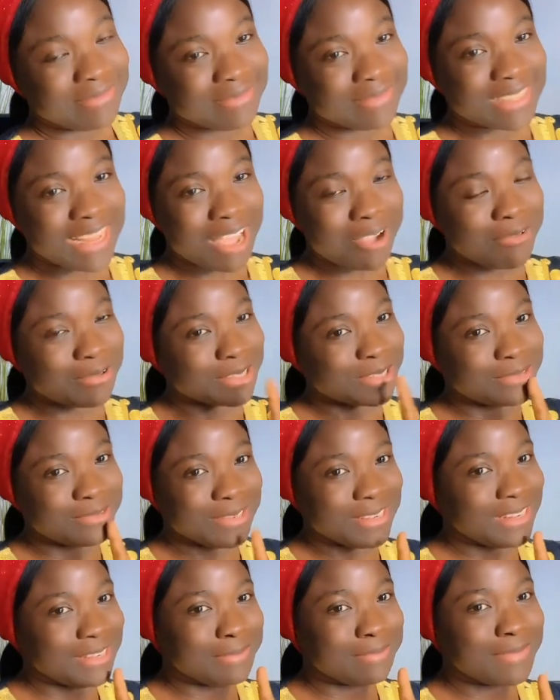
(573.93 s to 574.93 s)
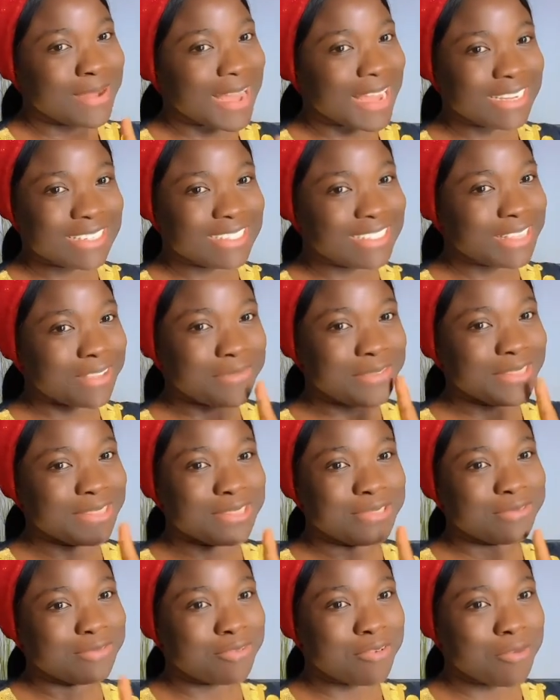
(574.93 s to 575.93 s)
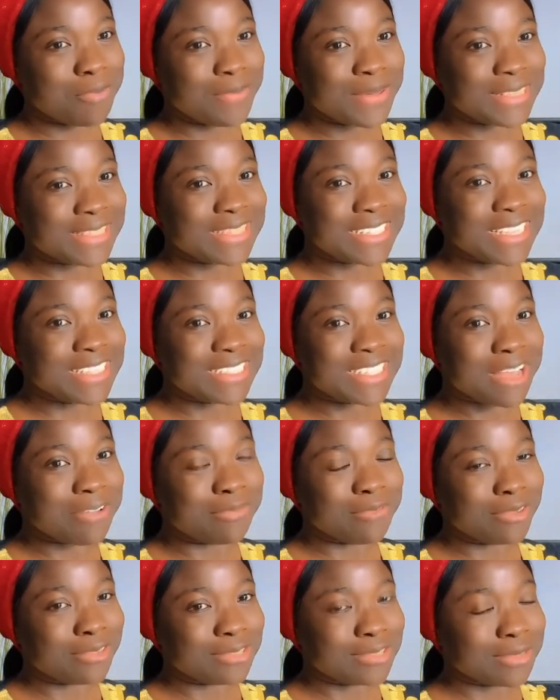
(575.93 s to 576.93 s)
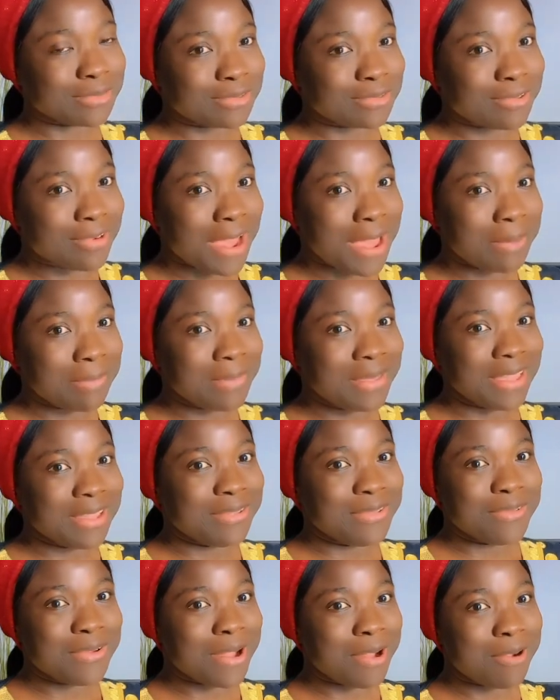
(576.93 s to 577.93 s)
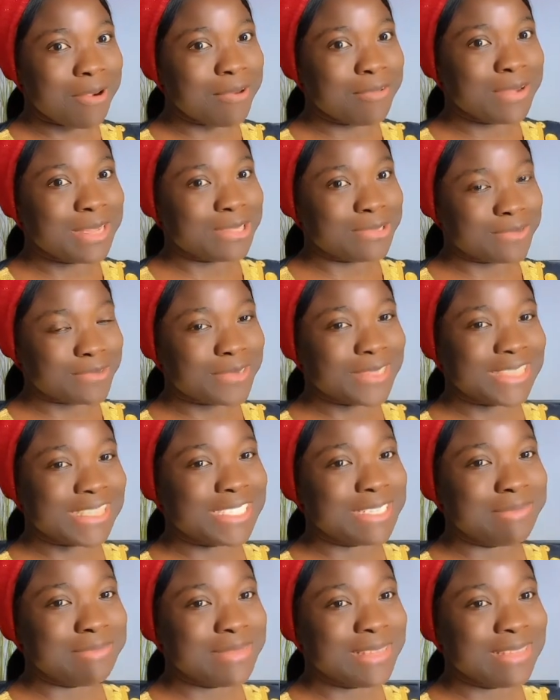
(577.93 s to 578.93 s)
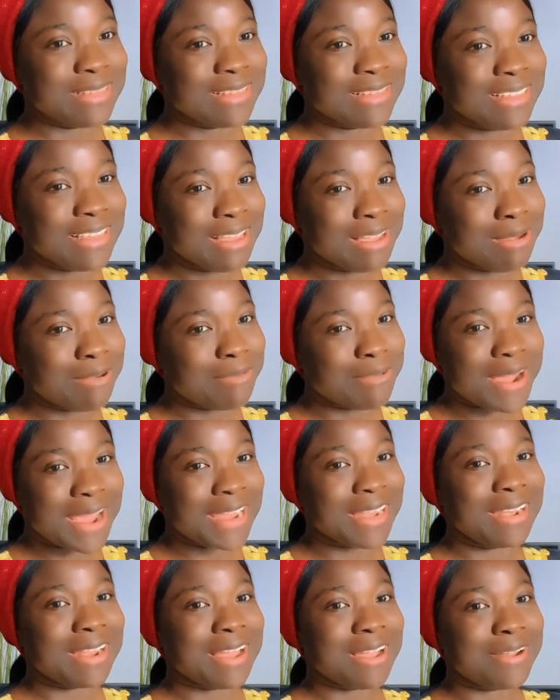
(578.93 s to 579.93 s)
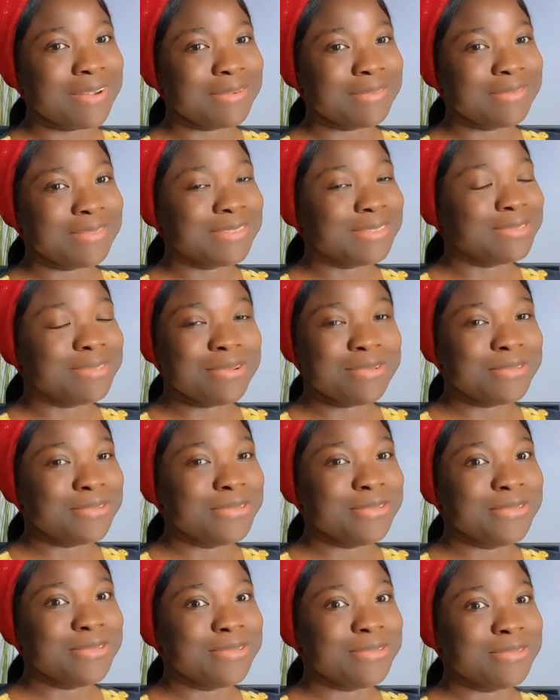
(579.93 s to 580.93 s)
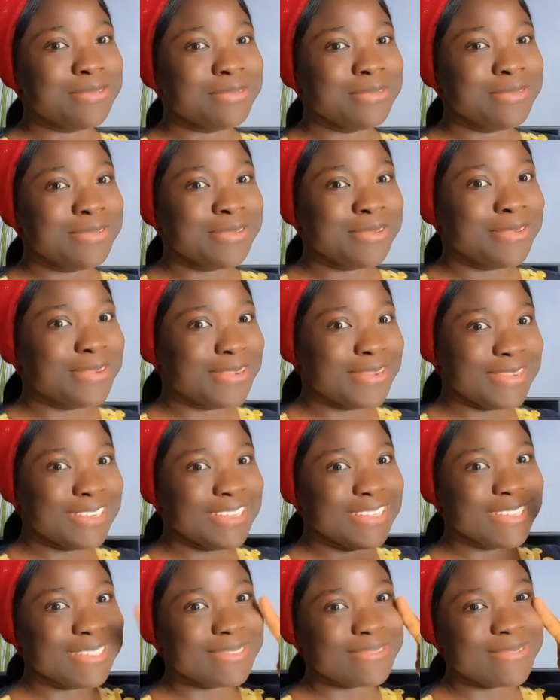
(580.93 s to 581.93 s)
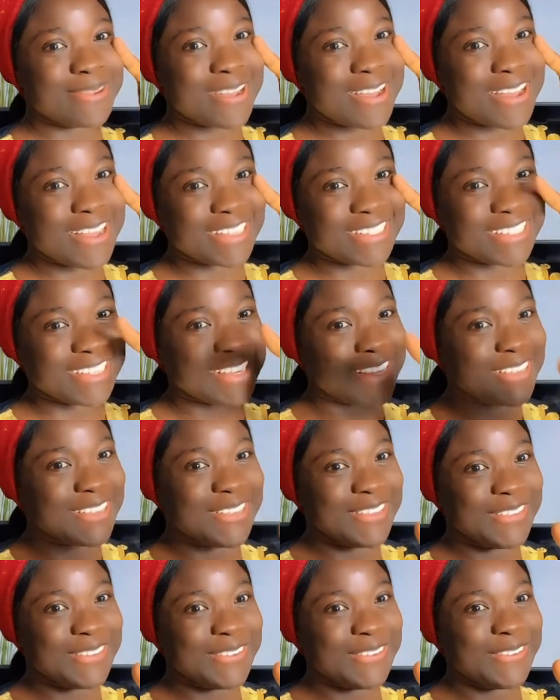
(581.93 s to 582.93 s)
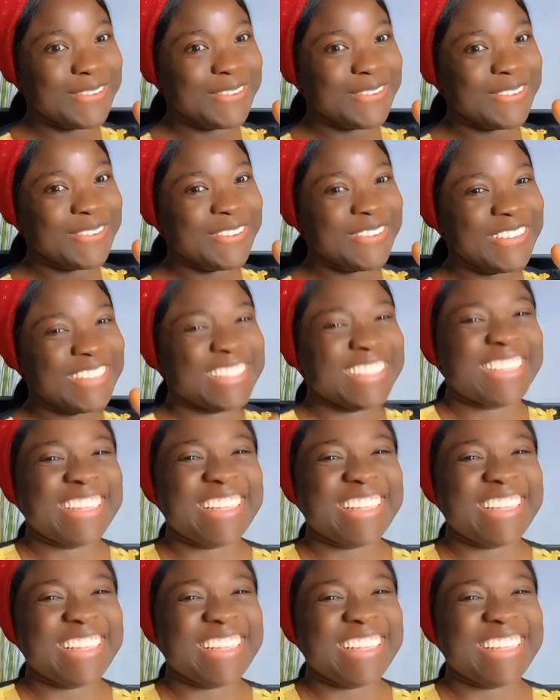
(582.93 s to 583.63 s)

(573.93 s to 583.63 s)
that was really bad. 74% have not subscribed and you are always watching me. Why now? It's not good though. God is watching you.